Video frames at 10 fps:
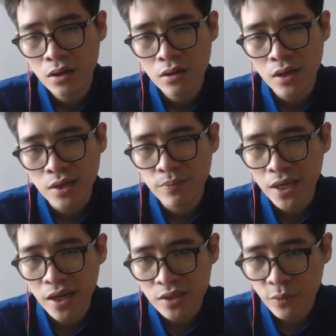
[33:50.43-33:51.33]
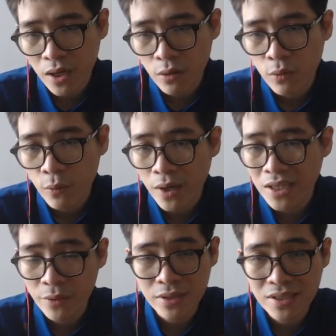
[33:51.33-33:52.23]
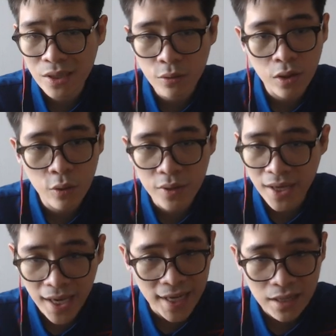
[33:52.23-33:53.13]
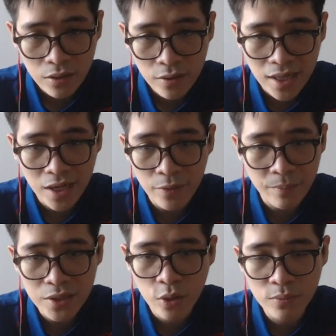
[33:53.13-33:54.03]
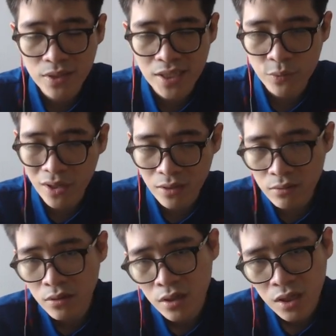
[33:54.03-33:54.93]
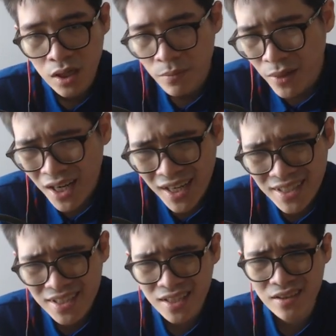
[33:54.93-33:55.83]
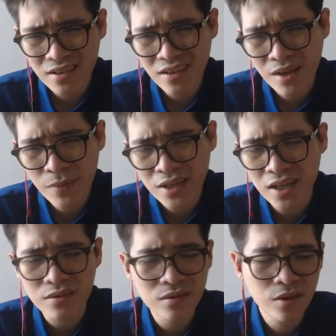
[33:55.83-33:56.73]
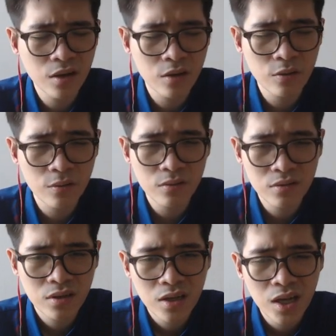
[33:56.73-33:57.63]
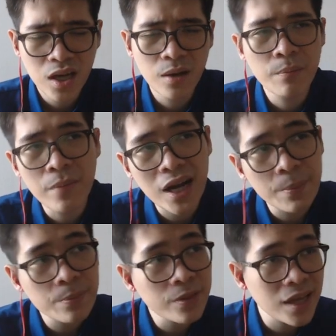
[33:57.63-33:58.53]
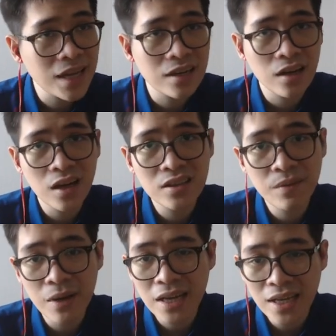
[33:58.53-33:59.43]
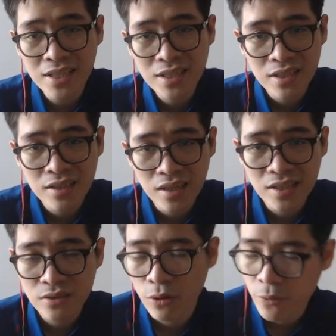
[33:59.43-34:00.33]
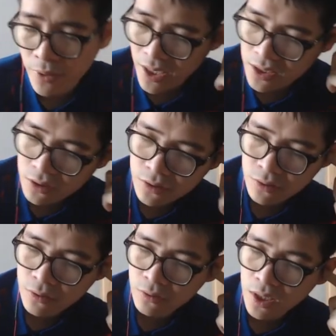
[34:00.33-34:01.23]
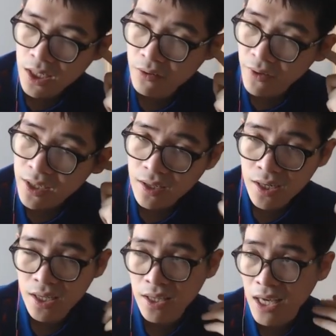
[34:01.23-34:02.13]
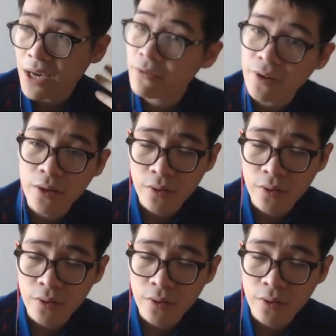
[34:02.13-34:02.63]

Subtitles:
And you play here as well, when you are still okay. And I can run back home as well. But I guess that, I mean, like, you know, my plan at the beginning is already to invade in the f file, you